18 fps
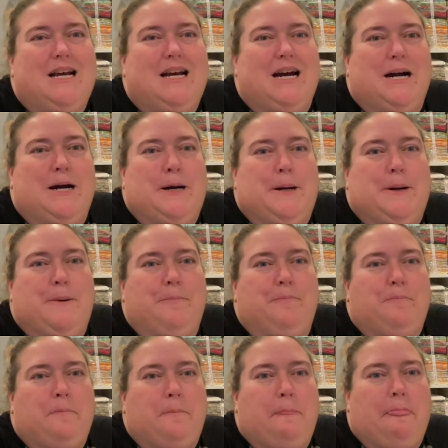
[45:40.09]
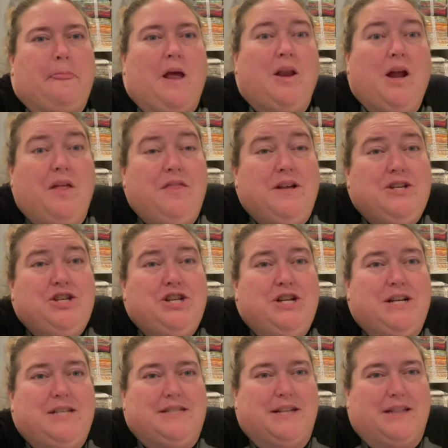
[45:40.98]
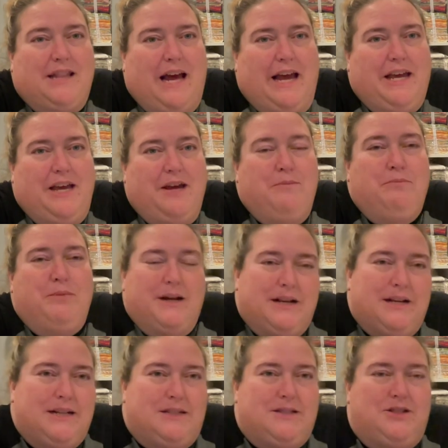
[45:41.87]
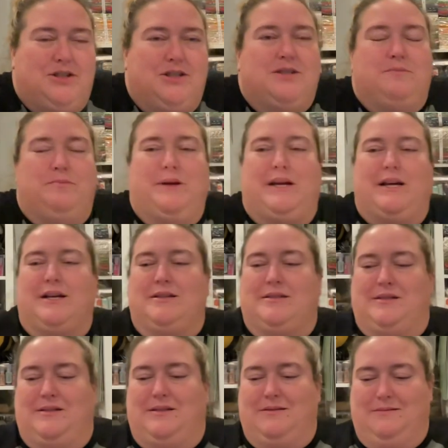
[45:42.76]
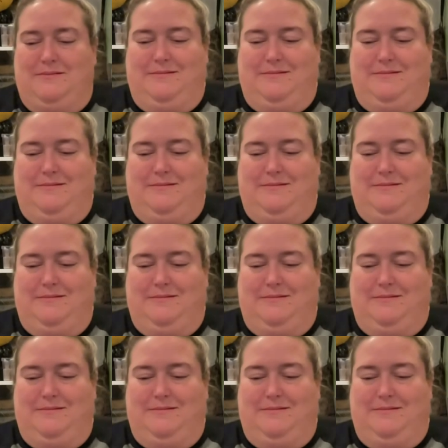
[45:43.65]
Not that she doesn't like it, but it's just because,